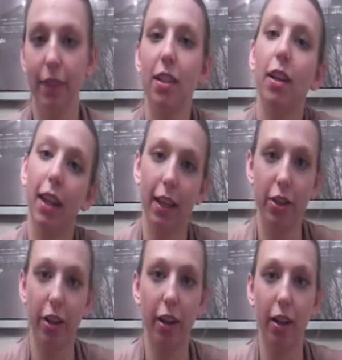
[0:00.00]
It's not like a
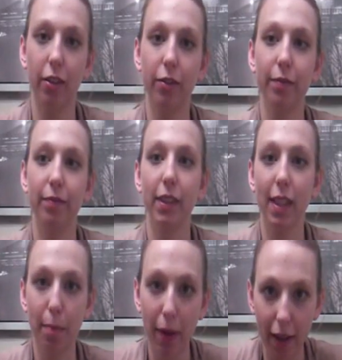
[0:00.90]
Cheerio. It's
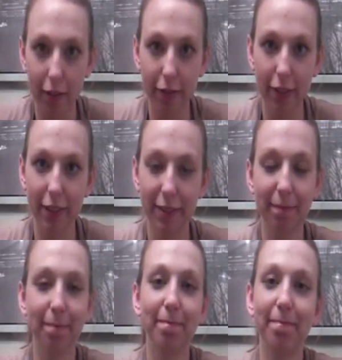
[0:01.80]
like a puff.
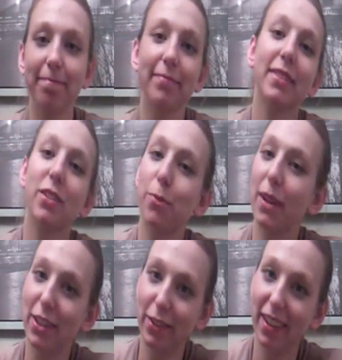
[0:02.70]
It's way
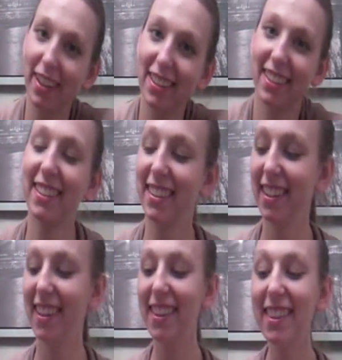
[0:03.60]
too late.
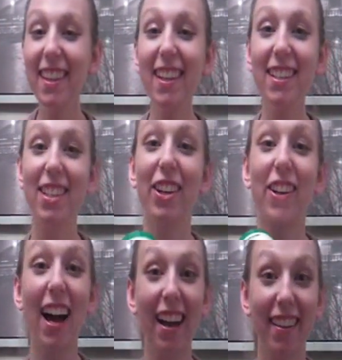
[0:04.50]
These are
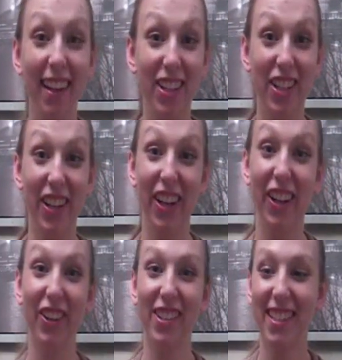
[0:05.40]
kind of like
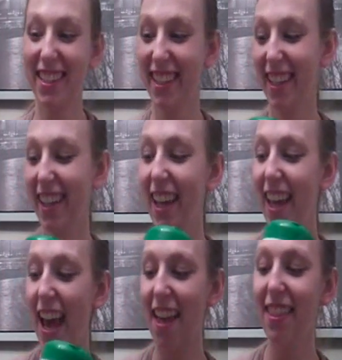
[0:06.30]
Cheerios.
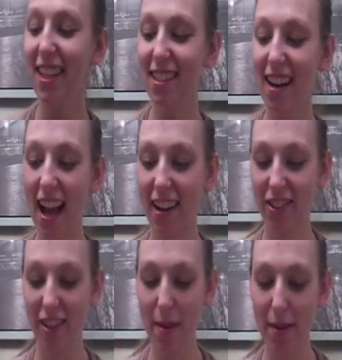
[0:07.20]
And these are
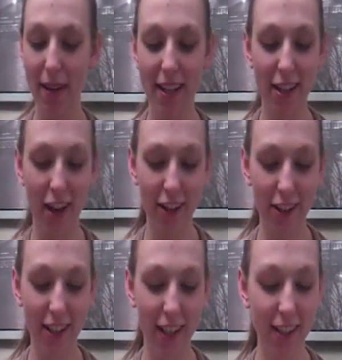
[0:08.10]
actually made by Dr.
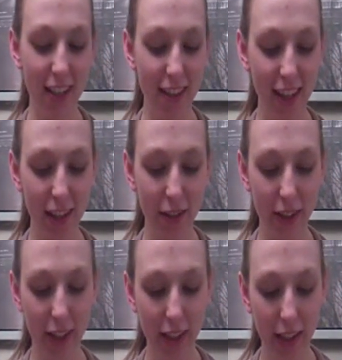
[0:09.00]
Sears, I think,
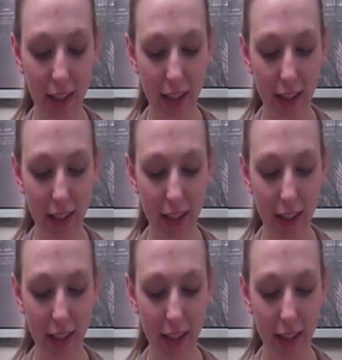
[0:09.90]
or